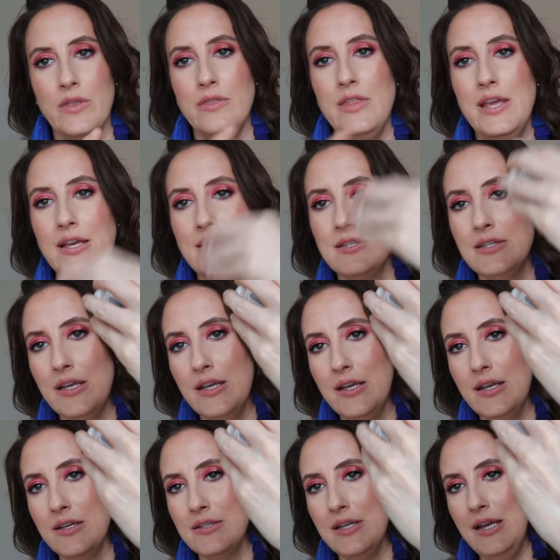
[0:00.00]
This
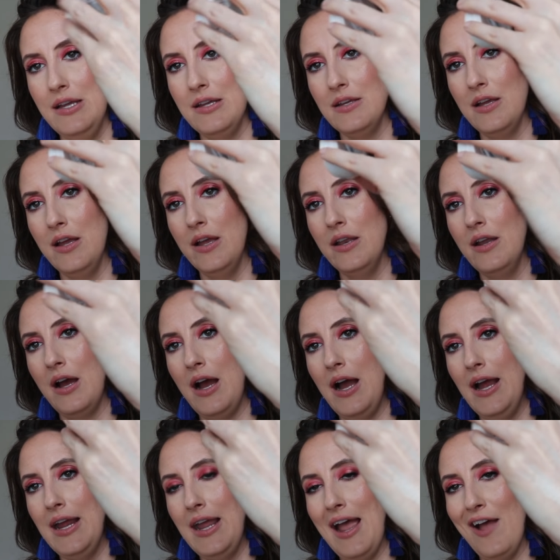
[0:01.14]
is it, and
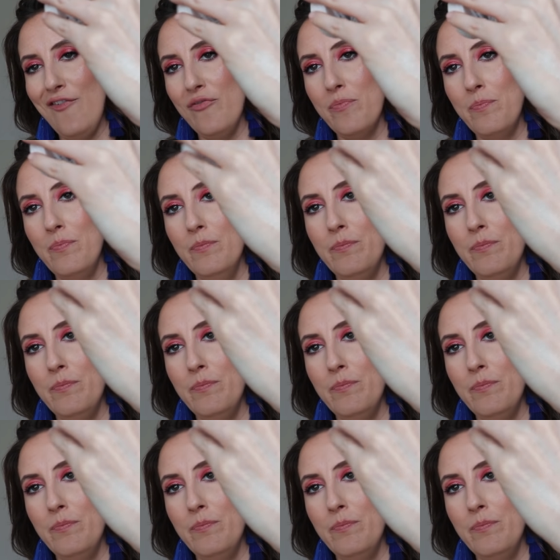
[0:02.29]
I have